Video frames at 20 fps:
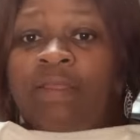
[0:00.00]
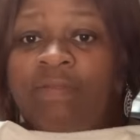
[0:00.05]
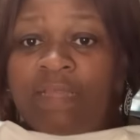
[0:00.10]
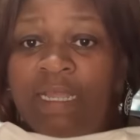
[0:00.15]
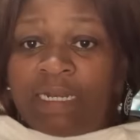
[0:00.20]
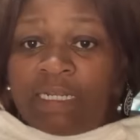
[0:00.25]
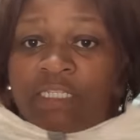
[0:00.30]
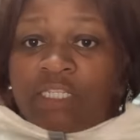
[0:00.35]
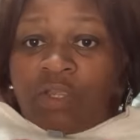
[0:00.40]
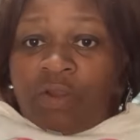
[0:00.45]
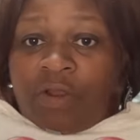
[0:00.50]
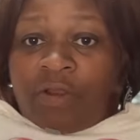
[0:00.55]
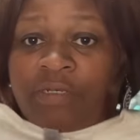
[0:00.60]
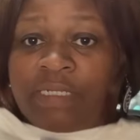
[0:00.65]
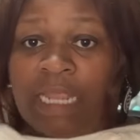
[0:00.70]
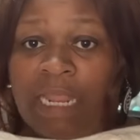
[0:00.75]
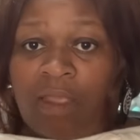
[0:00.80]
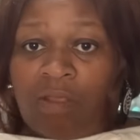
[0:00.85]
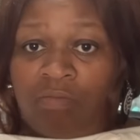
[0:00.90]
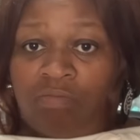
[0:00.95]
that it turned
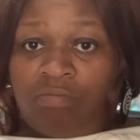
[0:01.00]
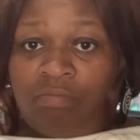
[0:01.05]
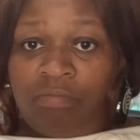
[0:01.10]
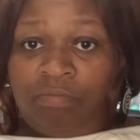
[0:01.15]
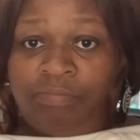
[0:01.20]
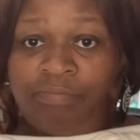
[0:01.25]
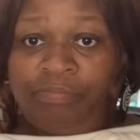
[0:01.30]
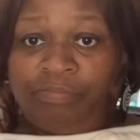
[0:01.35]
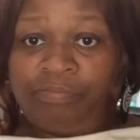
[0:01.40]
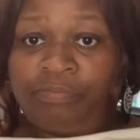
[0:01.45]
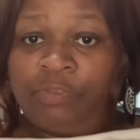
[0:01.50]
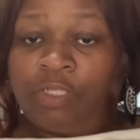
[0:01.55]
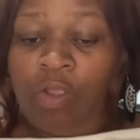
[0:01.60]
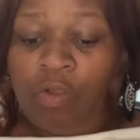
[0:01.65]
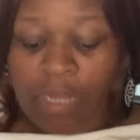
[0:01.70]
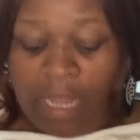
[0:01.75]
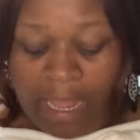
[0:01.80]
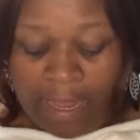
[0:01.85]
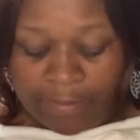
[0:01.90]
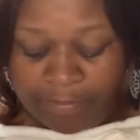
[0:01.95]
out,
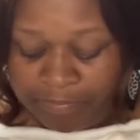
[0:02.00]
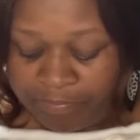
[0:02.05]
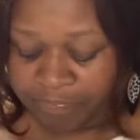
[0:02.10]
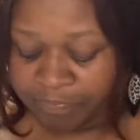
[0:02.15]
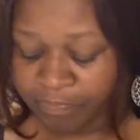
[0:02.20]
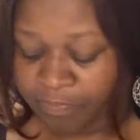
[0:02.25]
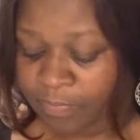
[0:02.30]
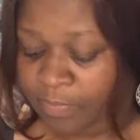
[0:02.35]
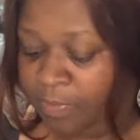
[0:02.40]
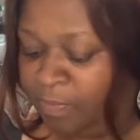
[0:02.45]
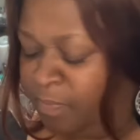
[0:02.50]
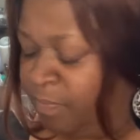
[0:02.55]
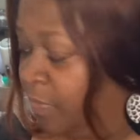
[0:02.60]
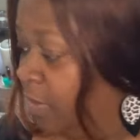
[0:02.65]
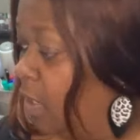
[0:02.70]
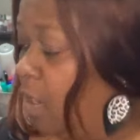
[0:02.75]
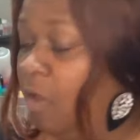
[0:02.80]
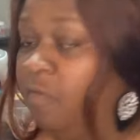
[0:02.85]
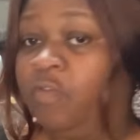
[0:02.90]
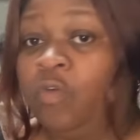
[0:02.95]
okay?
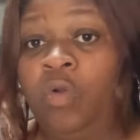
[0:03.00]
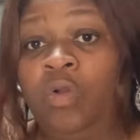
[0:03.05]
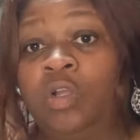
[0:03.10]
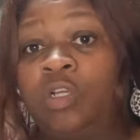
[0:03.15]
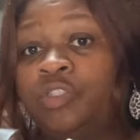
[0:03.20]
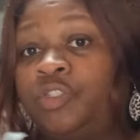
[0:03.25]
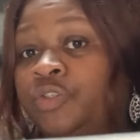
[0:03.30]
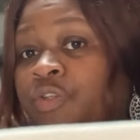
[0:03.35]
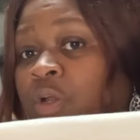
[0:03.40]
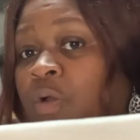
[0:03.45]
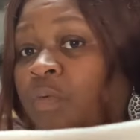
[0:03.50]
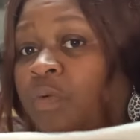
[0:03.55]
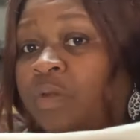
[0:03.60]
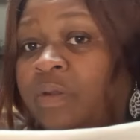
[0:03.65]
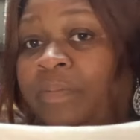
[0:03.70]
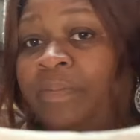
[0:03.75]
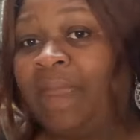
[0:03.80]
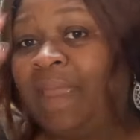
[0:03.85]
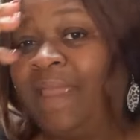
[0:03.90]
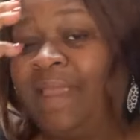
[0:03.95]
Of course, you don't want to
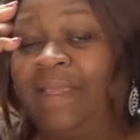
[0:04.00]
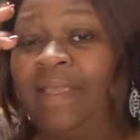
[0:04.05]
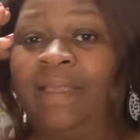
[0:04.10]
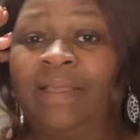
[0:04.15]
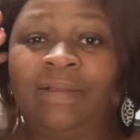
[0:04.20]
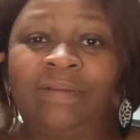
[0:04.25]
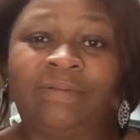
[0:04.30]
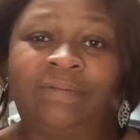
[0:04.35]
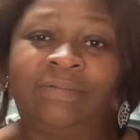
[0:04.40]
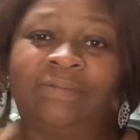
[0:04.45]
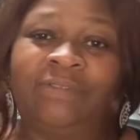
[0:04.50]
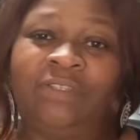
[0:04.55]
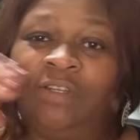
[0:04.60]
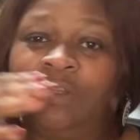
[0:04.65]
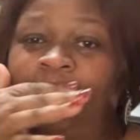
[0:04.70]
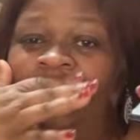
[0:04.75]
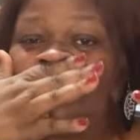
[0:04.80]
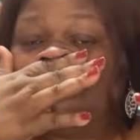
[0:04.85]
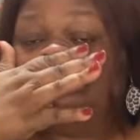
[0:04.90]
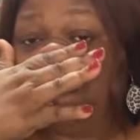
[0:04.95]
make,
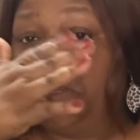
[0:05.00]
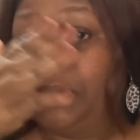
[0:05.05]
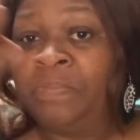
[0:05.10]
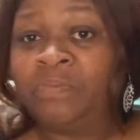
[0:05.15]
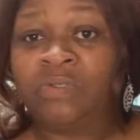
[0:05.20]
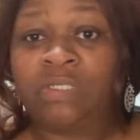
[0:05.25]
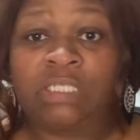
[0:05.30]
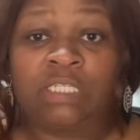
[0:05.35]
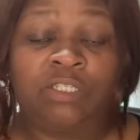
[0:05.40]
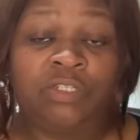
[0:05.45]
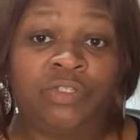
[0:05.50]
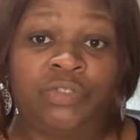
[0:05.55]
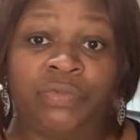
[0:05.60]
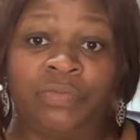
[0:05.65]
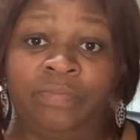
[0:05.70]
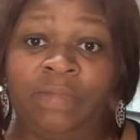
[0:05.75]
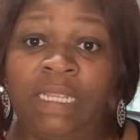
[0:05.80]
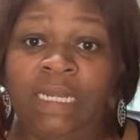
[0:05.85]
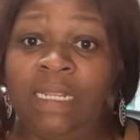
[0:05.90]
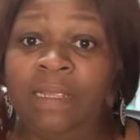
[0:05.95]
some people still do
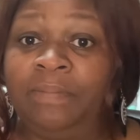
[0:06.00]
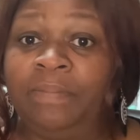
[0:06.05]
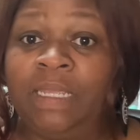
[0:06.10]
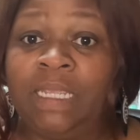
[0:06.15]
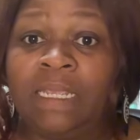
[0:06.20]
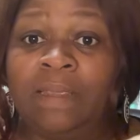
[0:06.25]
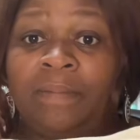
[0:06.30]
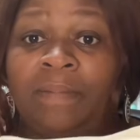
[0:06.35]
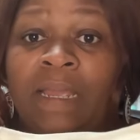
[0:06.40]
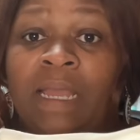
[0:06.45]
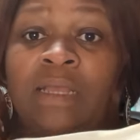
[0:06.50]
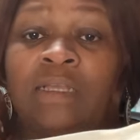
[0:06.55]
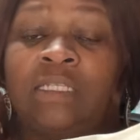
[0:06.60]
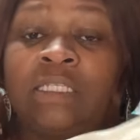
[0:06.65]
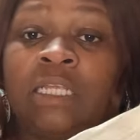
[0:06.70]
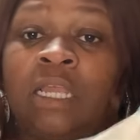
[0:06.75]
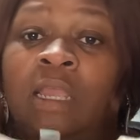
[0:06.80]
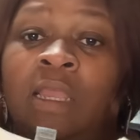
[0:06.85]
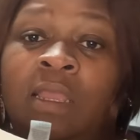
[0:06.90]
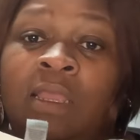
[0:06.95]
Minnie and Mickey Mouse,
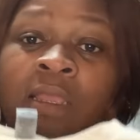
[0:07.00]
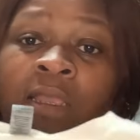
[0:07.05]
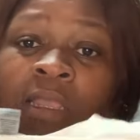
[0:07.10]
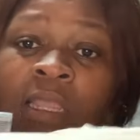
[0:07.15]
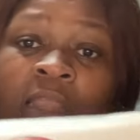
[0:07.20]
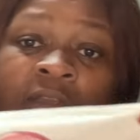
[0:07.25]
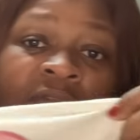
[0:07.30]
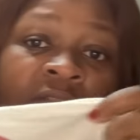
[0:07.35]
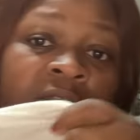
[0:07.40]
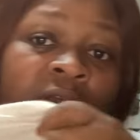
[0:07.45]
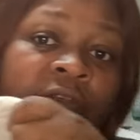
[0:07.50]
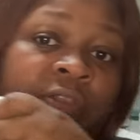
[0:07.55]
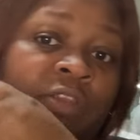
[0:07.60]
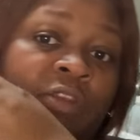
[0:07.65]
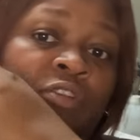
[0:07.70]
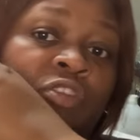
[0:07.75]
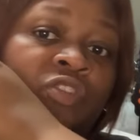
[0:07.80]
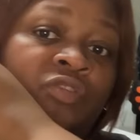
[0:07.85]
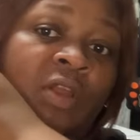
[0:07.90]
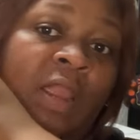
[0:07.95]
even though
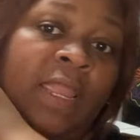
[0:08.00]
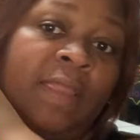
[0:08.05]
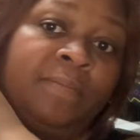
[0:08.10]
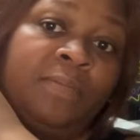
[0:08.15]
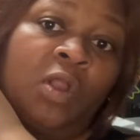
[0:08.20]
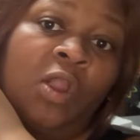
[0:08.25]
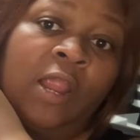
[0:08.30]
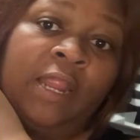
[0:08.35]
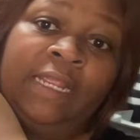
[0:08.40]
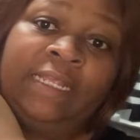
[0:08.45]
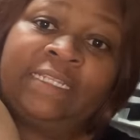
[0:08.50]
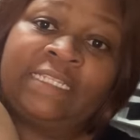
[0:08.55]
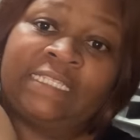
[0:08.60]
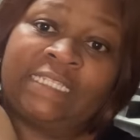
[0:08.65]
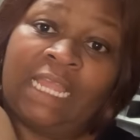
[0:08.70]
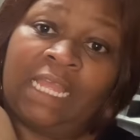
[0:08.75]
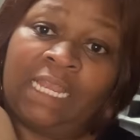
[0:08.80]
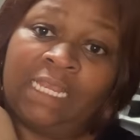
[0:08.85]
they're trademarked and sell